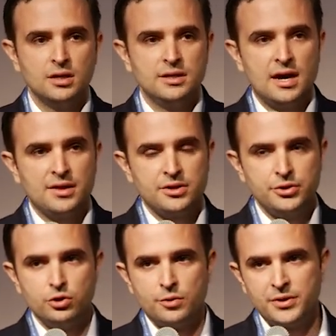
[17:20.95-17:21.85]
in other
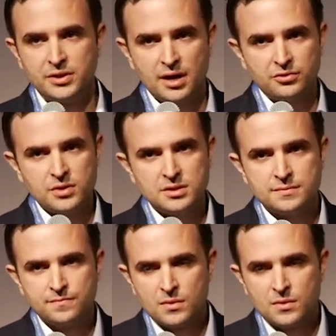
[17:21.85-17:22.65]
European countries.